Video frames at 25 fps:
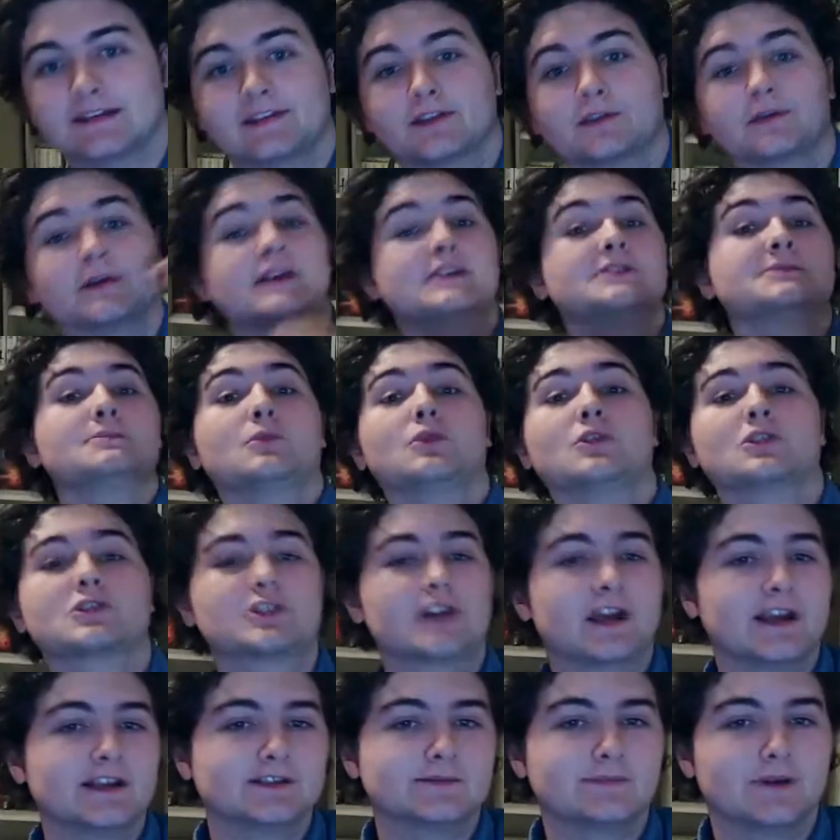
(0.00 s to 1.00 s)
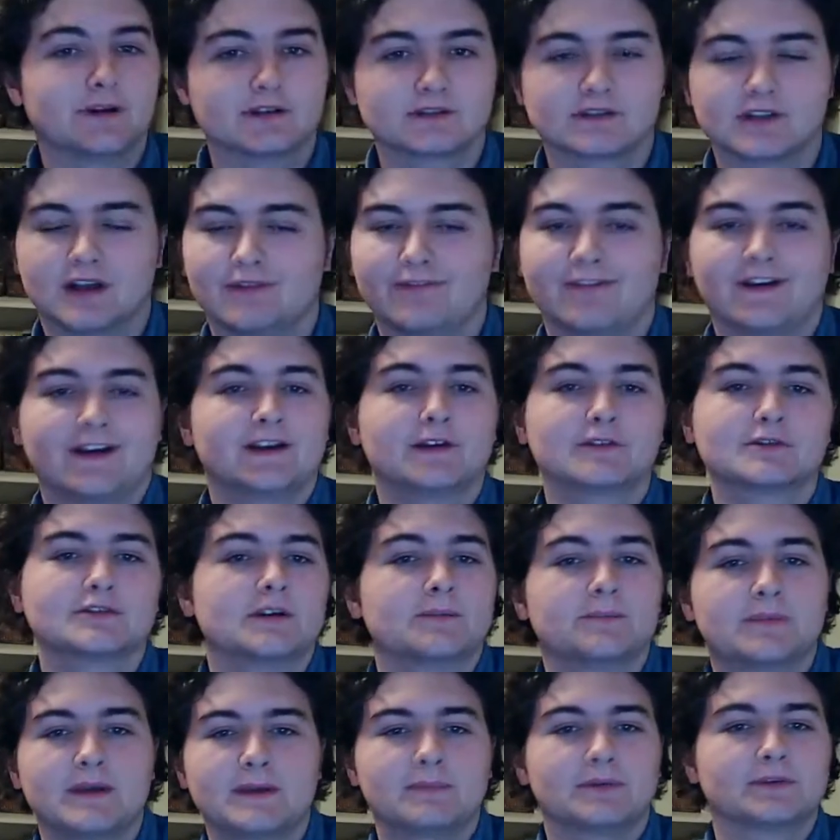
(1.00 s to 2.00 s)
There is more Shadesmar stuff. I know
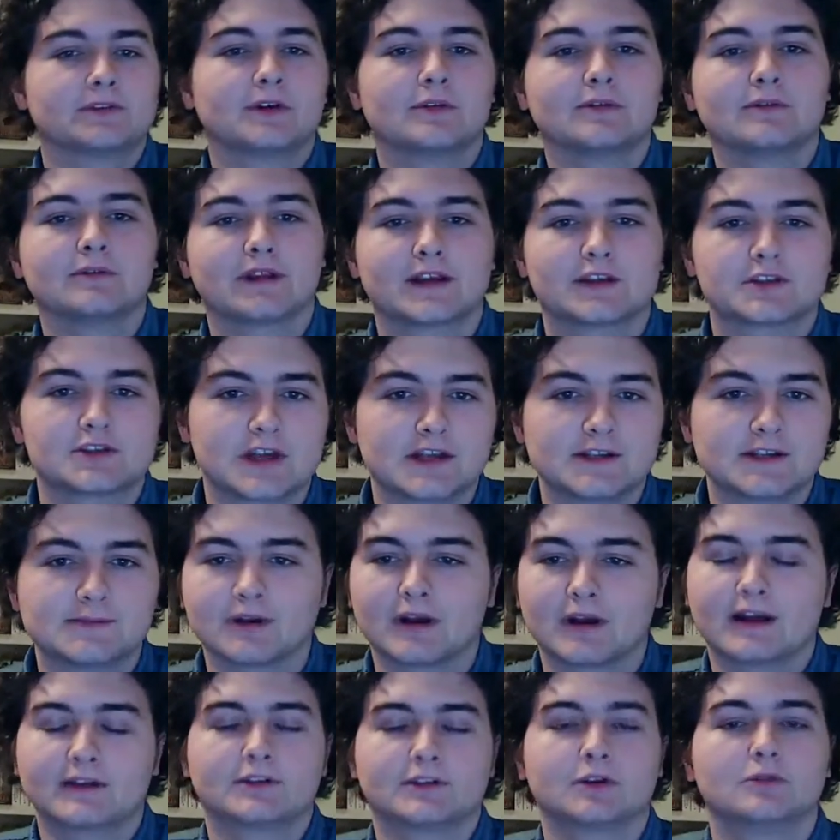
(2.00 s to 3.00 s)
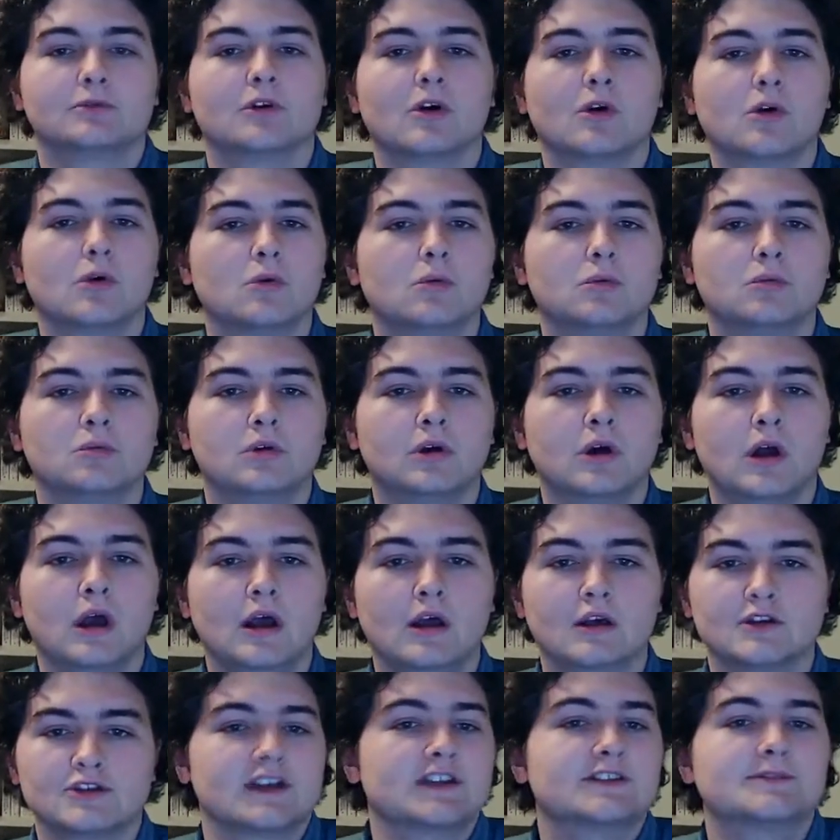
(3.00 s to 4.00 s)
some people don't like Shadesmar. I don't know.
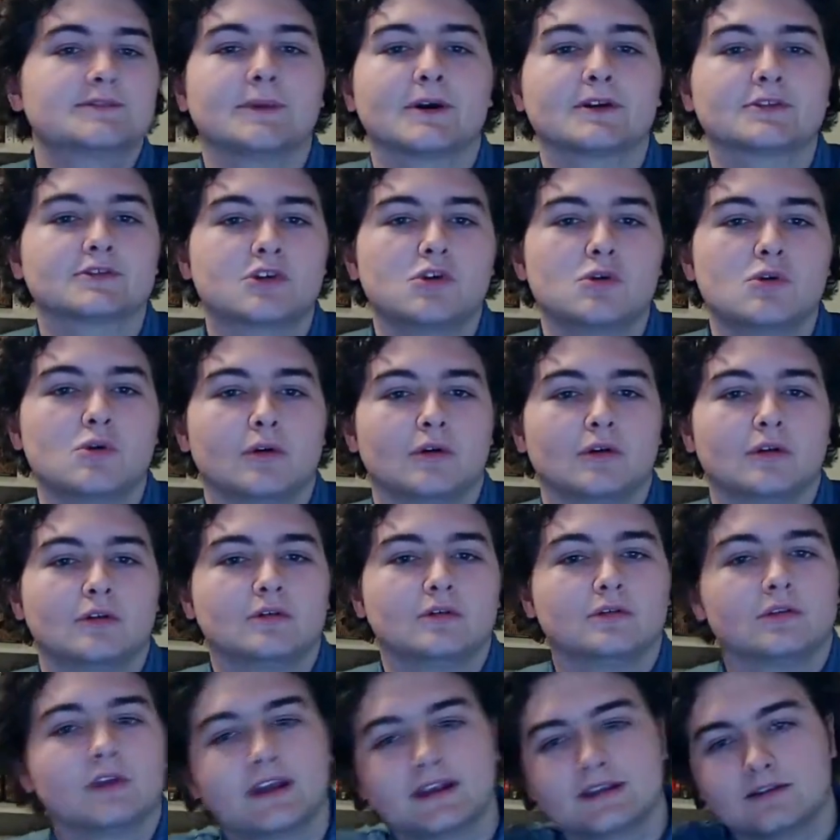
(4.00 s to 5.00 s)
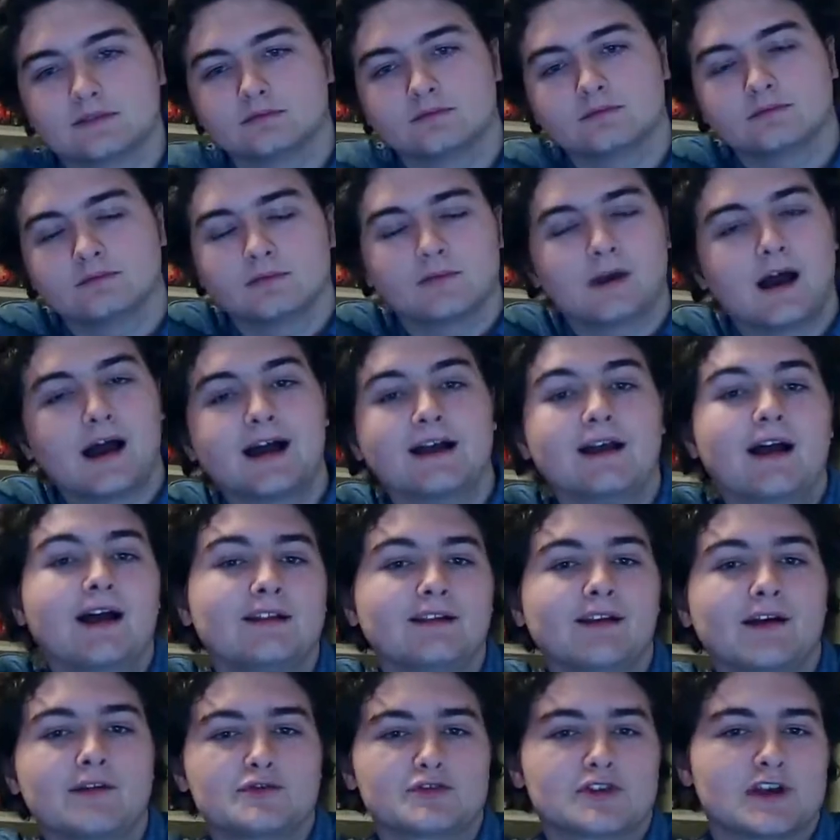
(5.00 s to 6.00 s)
Shadesmar is cool. Like, I
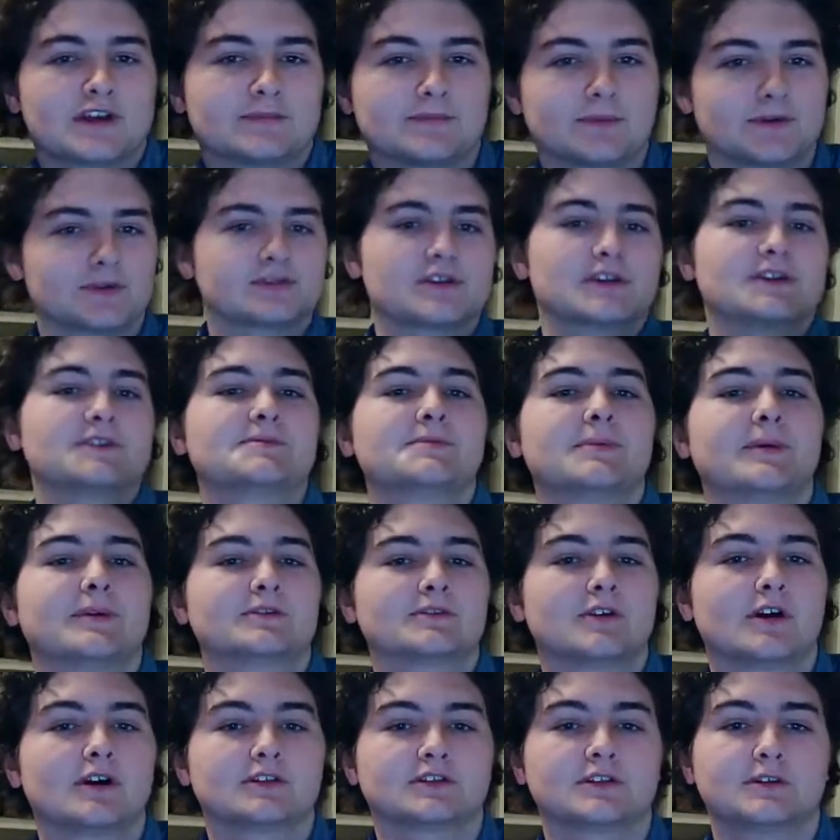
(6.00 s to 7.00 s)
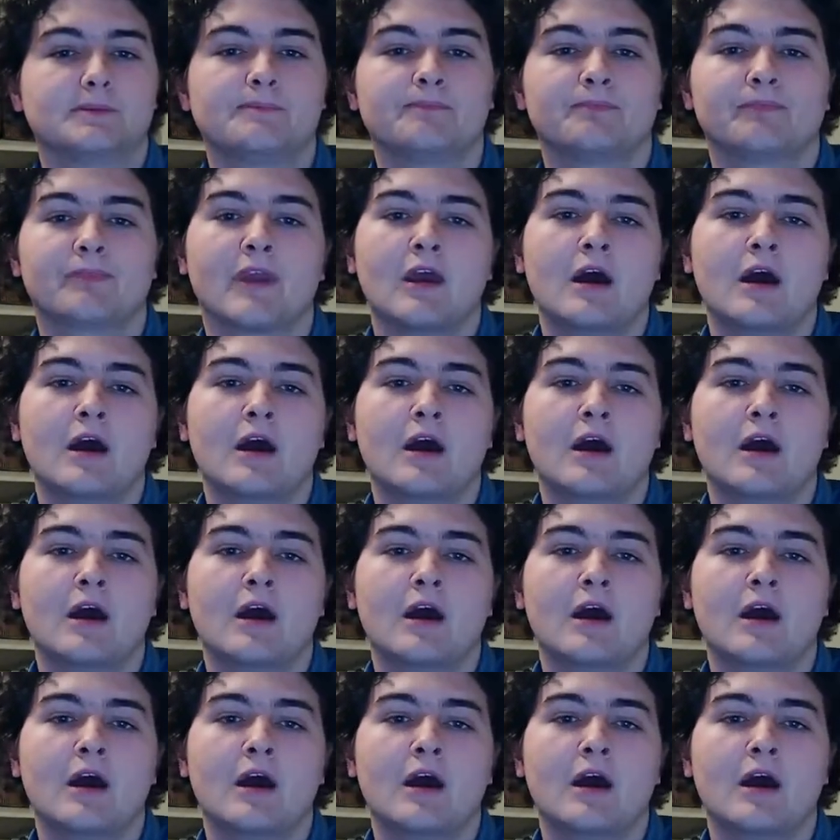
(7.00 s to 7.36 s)
love Shadesmar. Shadesmar is awesome.